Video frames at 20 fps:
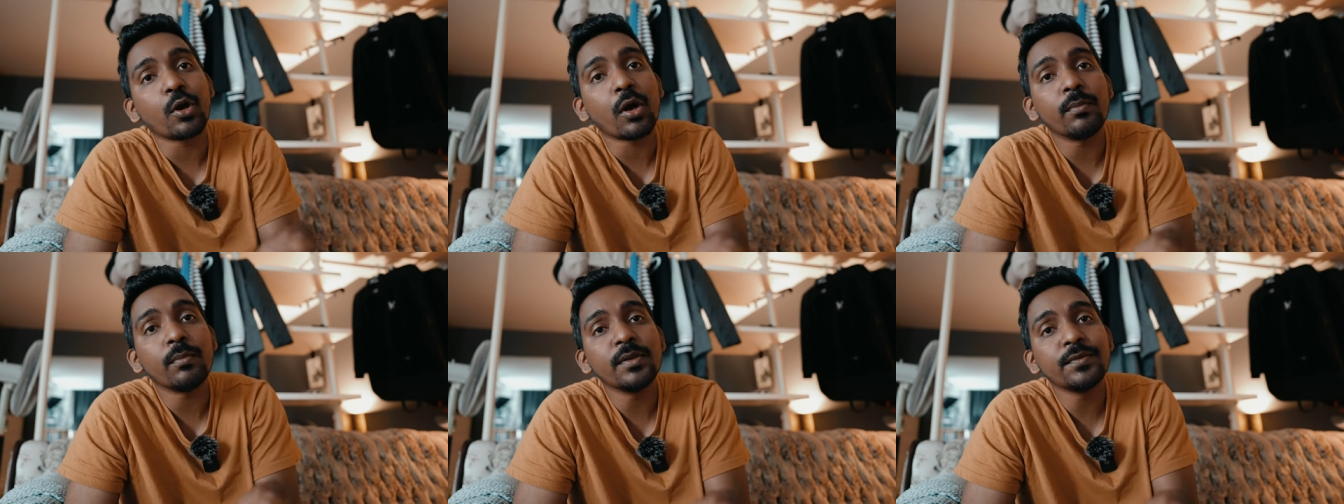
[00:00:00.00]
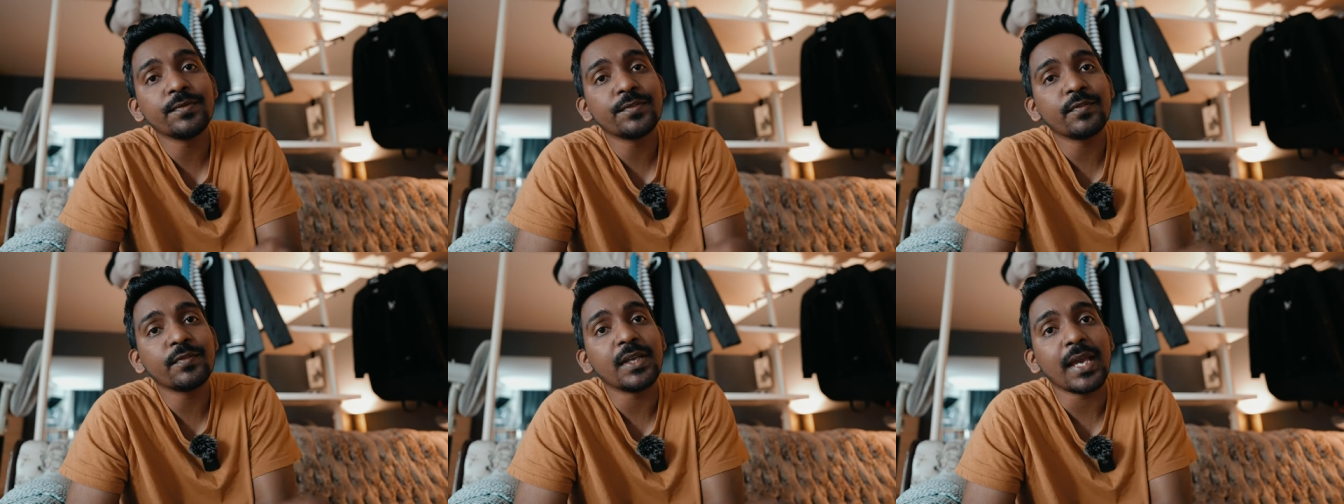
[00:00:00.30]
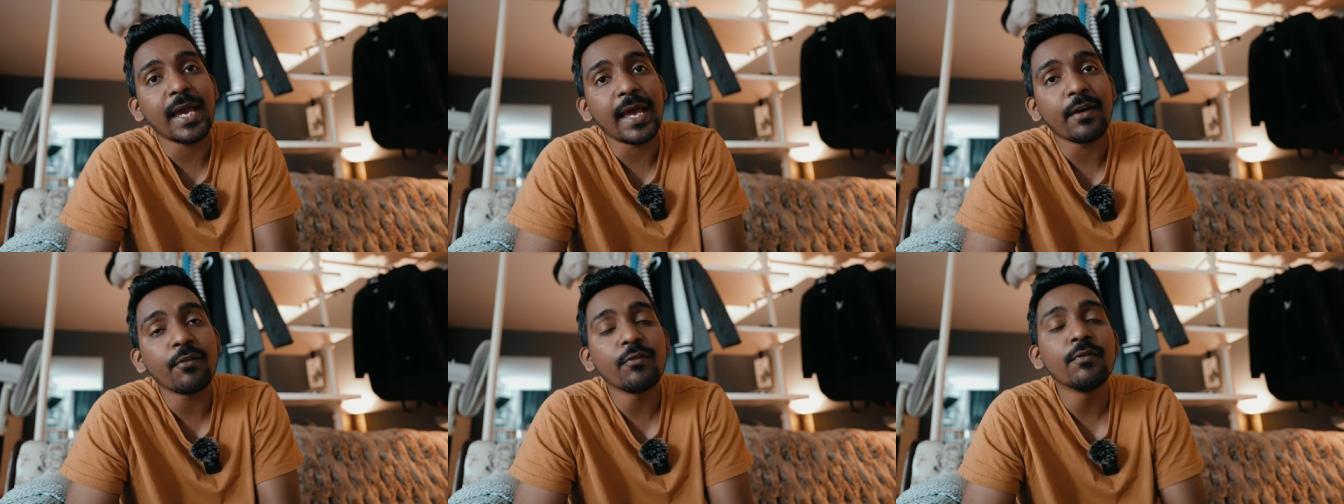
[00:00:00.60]
problems we
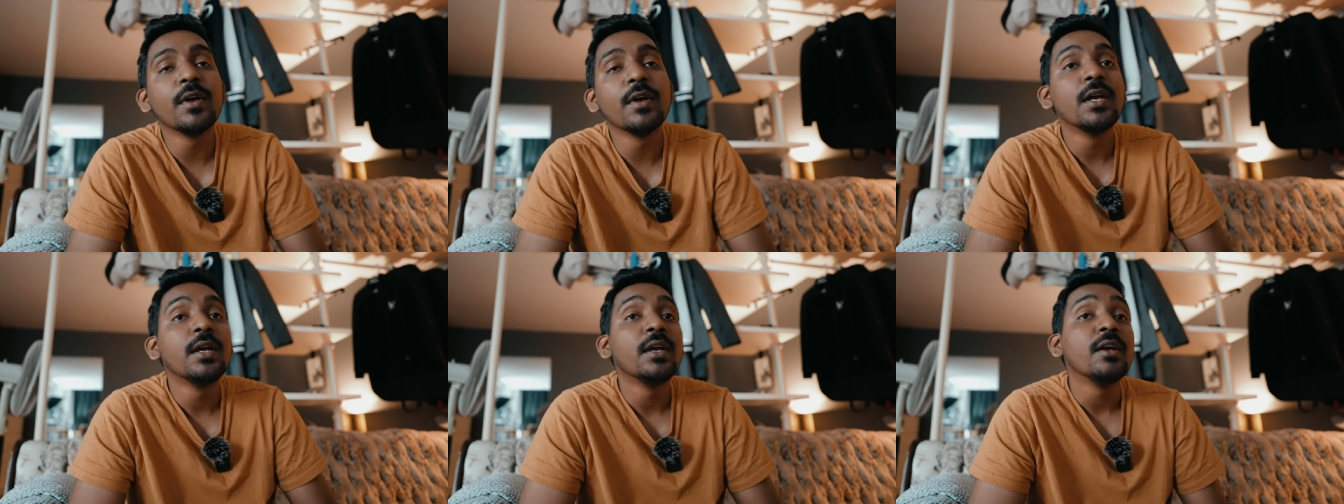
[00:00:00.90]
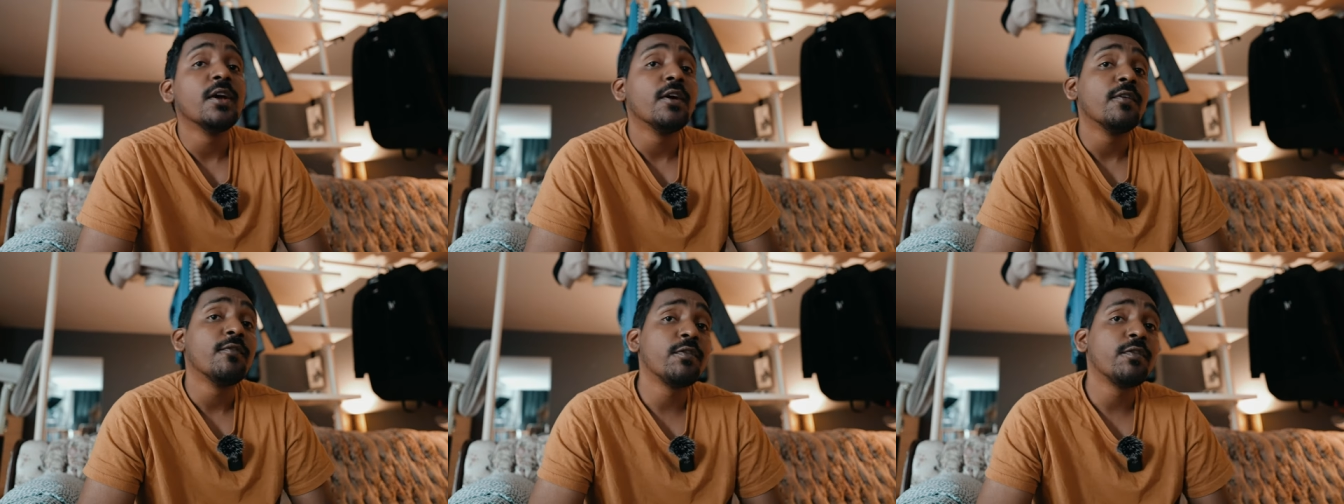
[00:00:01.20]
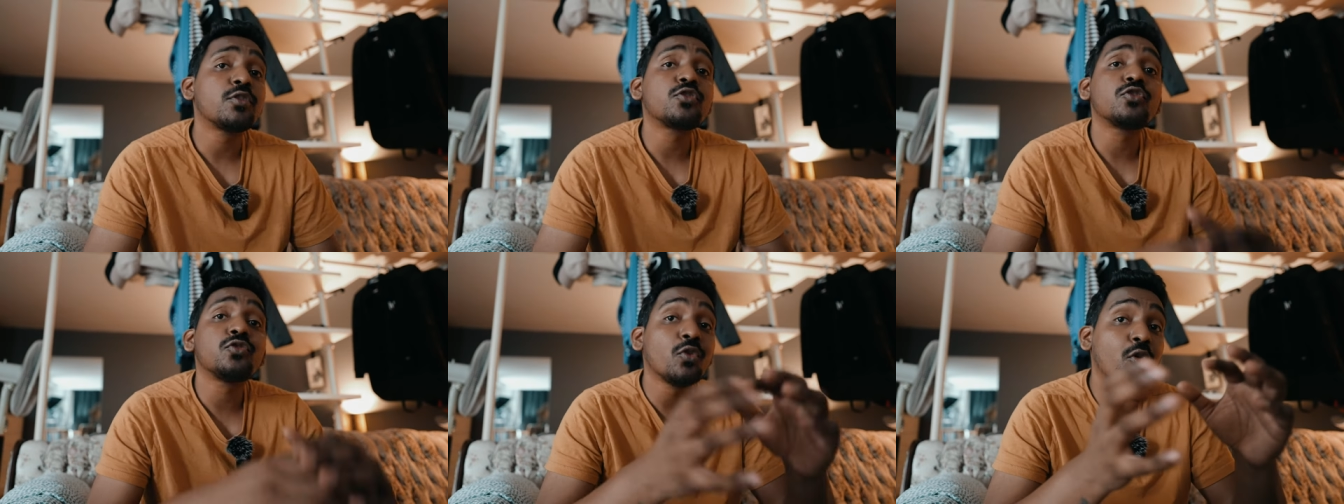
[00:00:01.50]
have
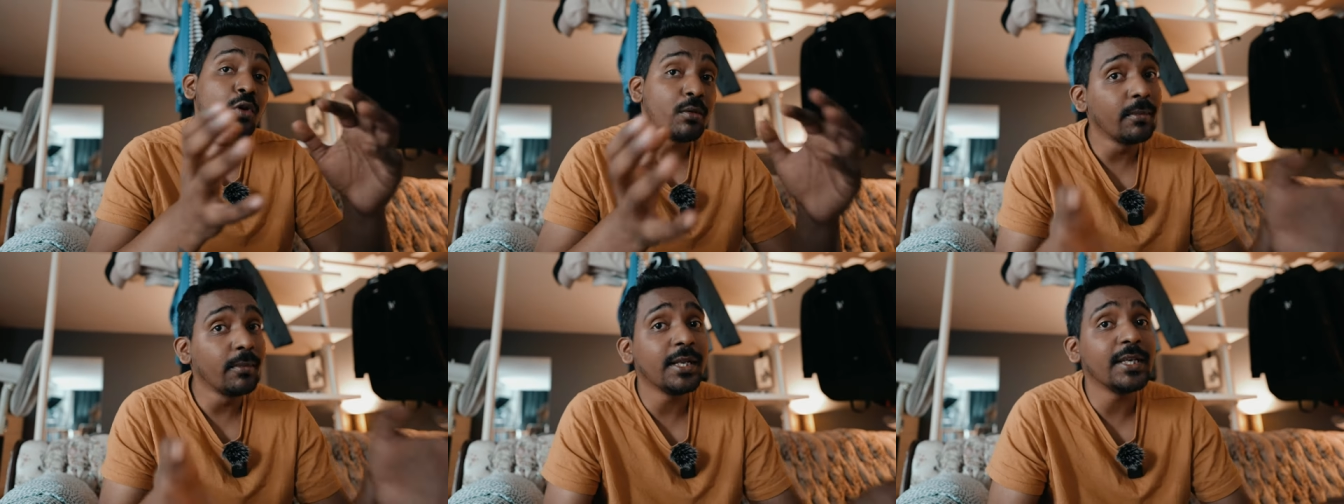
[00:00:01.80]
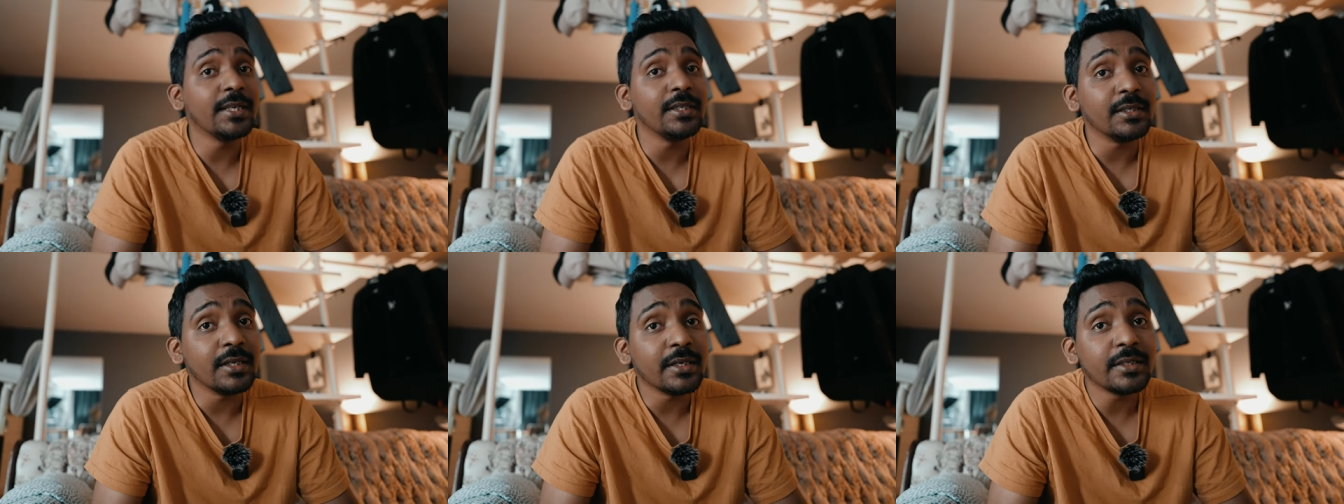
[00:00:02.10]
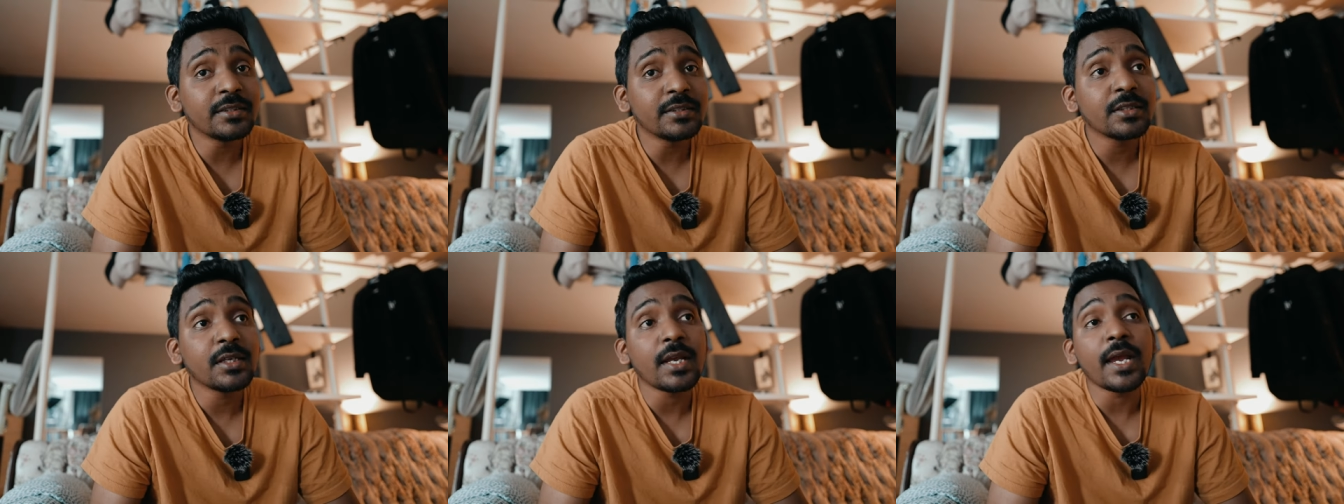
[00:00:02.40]
for so many
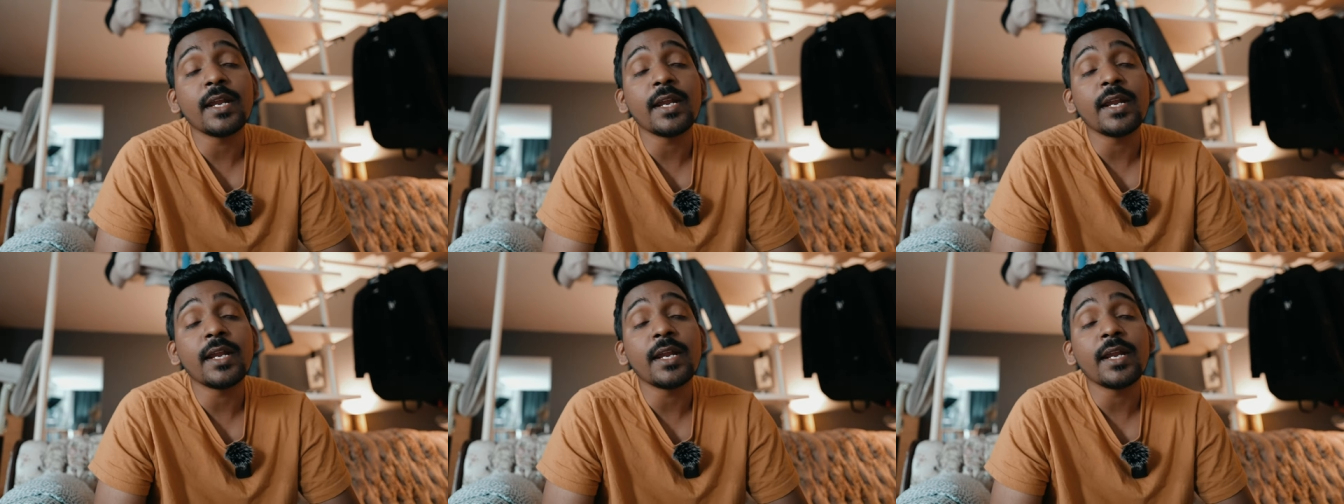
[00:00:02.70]
years,